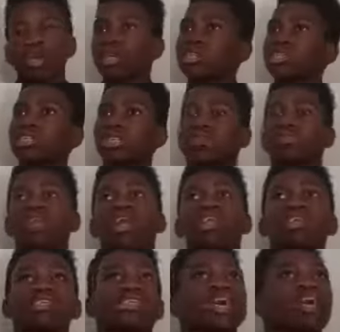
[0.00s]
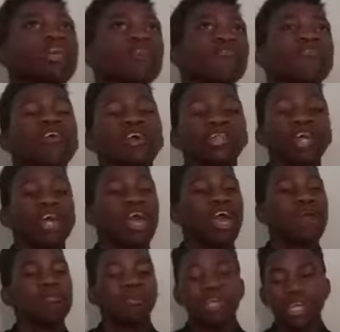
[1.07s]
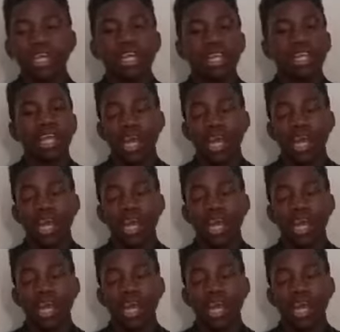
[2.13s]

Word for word: Cause when I listen to Earthquake, that had me in it.